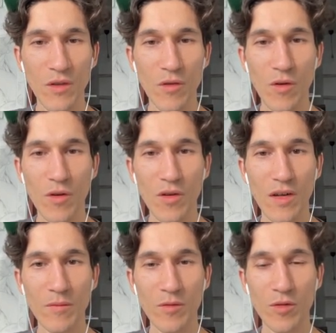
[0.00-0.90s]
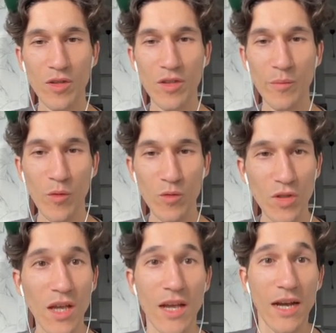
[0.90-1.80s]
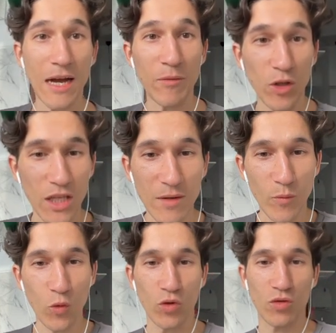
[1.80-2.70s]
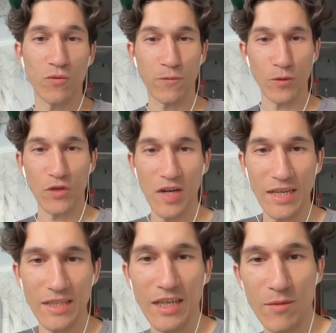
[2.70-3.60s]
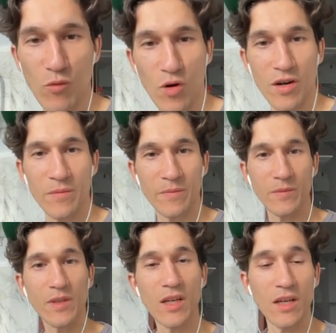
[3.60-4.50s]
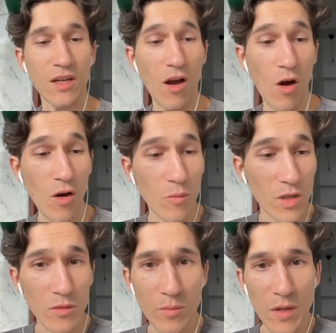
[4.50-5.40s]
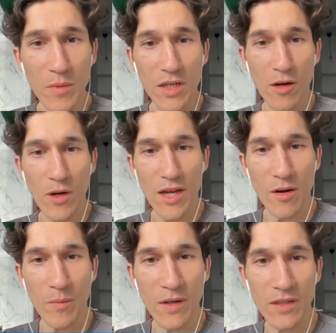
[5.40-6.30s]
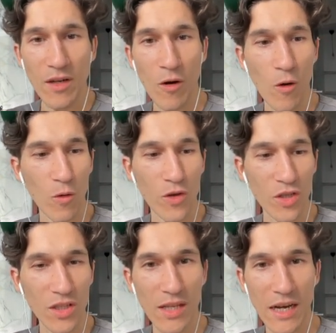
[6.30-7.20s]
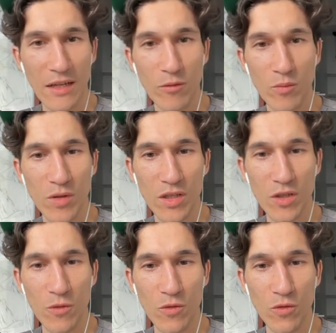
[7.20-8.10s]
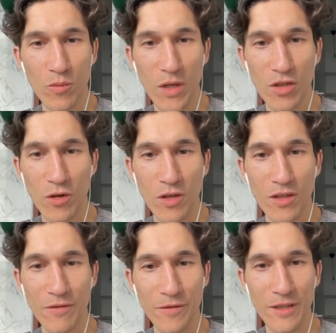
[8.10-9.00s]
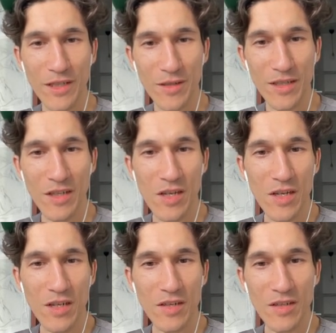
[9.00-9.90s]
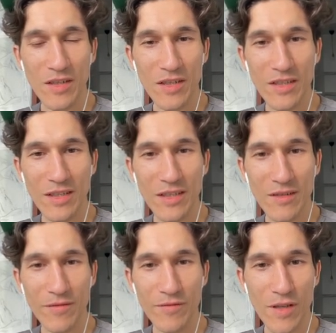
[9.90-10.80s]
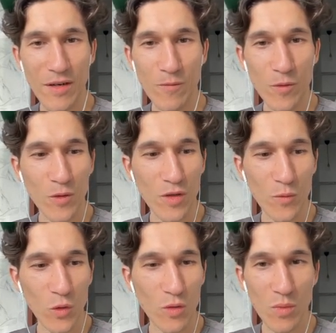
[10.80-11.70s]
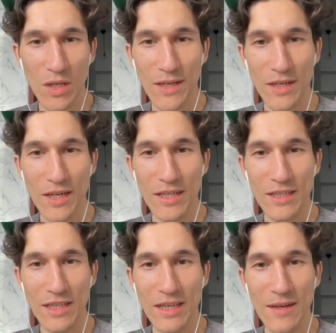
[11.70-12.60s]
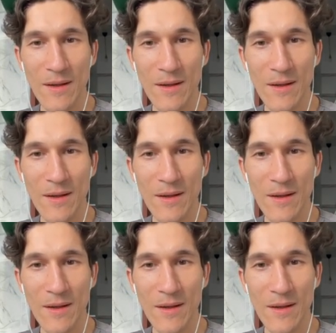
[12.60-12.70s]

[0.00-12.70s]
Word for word: No, I'm not in the mood. I'm not in the mood for trading anymore. Oh, but maybe now I am. Oh, this trade would be so good on my turn if uh, if there would, wouldn't be here anything.